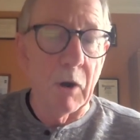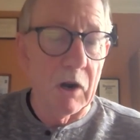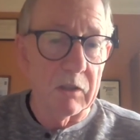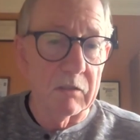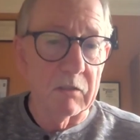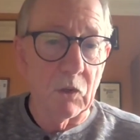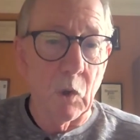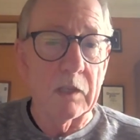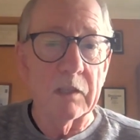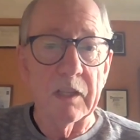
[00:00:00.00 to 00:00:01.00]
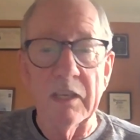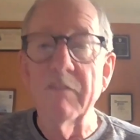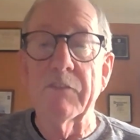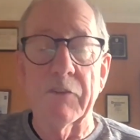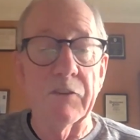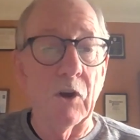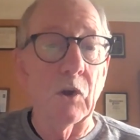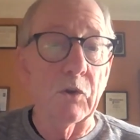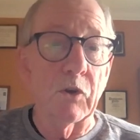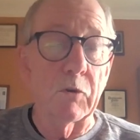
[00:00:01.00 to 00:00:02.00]
apart quickly, even for their
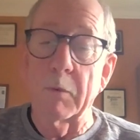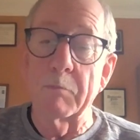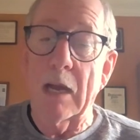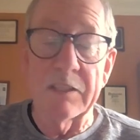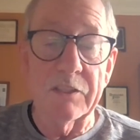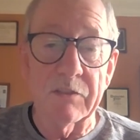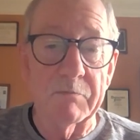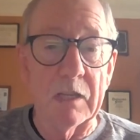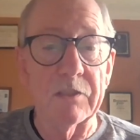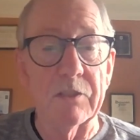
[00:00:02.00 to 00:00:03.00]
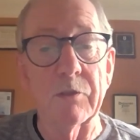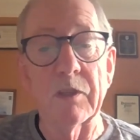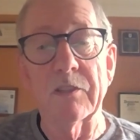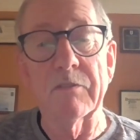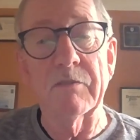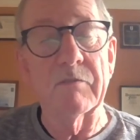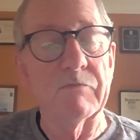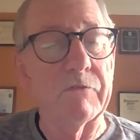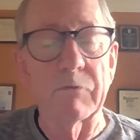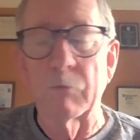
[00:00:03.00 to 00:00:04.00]
own group. Mice do this
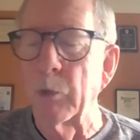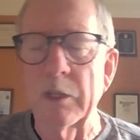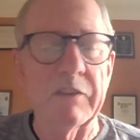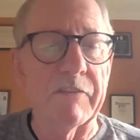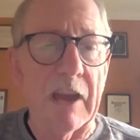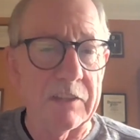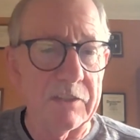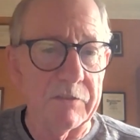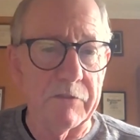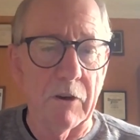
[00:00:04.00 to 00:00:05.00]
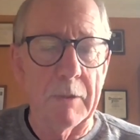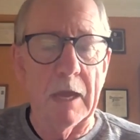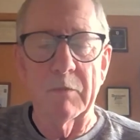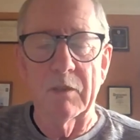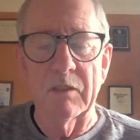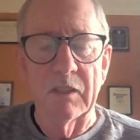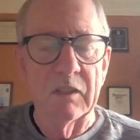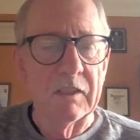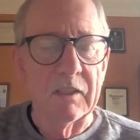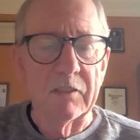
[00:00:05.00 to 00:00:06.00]
really fast for a mammal.
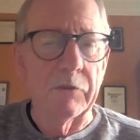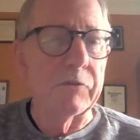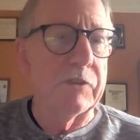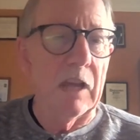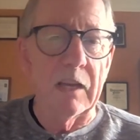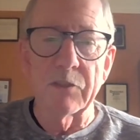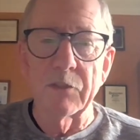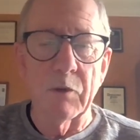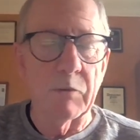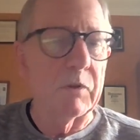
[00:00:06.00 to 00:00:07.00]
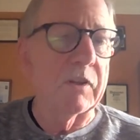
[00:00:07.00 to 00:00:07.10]
Fruit flies do it